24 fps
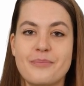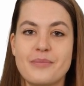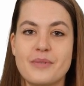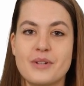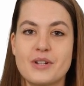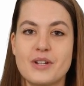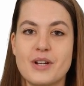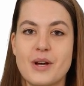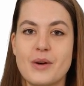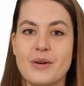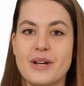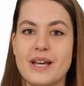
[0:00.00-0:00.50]

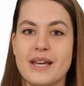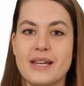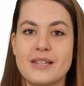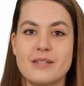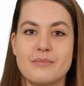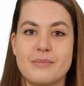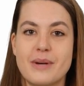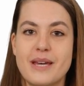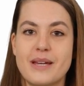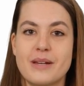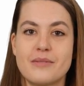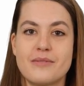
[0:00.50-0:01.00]
Showcase
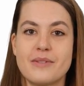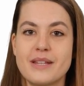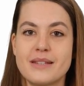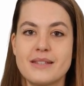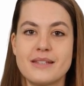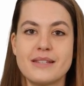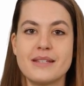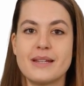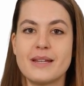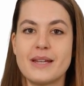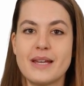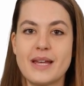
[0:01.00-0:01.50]

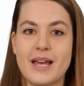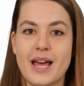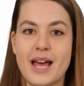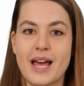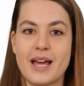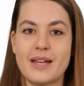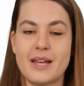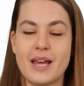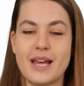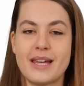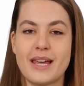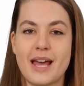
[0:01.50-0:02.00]
benefits,
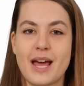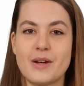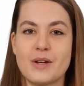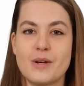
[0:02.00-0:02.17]
Highlight how